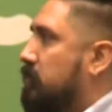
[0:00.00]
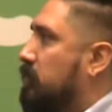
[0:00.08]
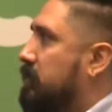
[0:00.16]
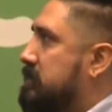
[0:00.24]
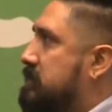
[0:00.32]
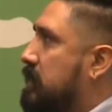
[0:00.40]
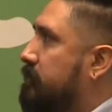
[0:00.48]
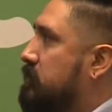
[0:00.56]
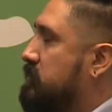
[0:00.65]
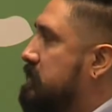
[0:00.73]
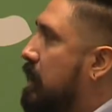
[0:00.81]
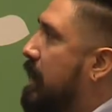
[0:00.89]
and all that stuff, and
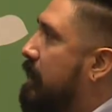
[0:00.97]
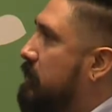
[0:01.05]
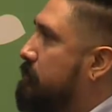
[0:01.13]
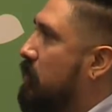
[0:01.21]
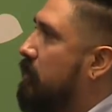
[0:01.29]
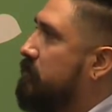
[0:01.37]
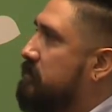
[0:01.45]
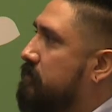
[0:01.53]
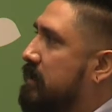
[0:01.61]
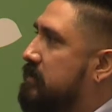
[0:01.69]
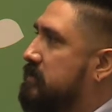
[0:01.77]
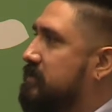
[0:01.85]
just not have any problems. It
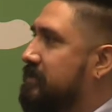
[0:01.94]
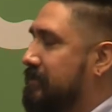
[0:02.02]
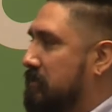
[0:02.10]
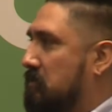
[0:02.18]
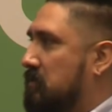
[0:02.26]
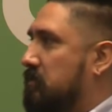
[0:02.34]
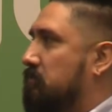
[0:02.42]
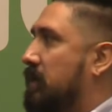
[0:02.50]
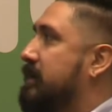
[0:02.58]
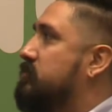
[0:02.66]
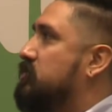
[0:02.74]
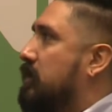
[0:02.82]
makes
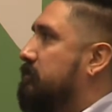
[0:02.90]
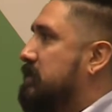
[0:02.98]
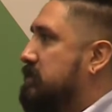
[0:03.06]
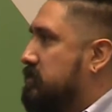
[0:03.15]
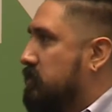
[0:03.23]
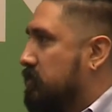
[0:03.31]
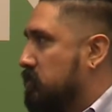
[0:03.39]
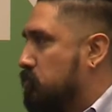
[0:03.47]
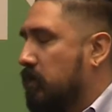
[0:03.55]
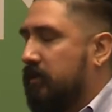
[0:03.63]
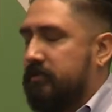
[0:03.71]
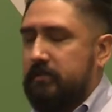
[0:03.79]
my job easier as
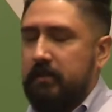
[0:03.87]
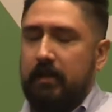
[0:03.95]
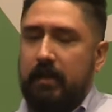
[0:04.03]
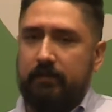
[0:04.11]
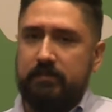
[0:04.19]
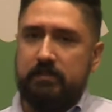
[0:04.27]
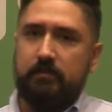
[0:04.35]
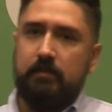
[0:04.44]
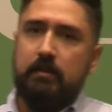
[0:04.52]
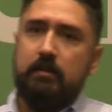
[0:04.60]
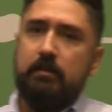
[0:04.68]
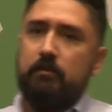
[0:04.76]
well to not have to
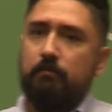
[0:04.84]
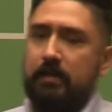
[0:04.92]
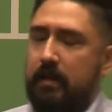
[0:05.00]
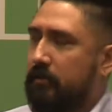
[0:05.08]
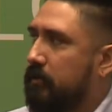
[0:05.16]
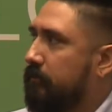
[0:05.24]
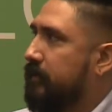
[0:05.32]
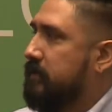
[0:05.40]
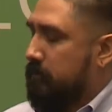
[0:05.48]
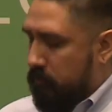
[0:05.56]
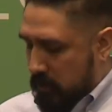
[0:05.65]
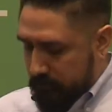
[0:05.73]
be out there
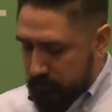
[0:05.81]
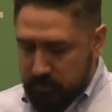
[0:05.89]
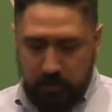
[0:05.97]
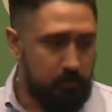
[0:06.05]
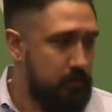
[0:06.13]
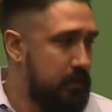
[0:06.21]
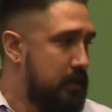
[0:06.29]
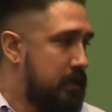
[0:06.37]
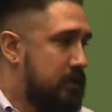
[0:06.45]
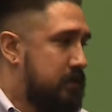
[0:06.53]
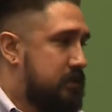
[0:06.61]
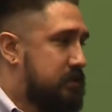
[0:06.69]
fixing problems. So
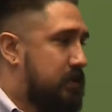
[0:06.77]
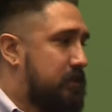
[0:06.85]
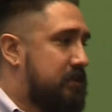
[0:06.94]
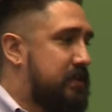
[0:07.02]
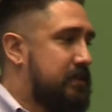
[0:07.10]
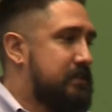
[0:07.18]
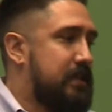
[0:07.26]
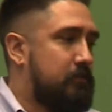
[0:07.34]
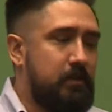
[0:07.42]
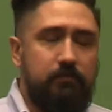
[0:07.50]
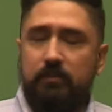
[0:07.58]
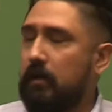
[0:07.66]
some of the things that
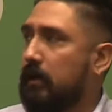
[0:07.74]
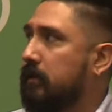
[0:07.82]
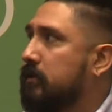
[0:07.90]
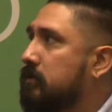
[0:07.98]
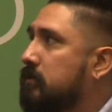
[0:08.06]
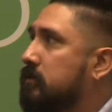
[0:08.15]
we've done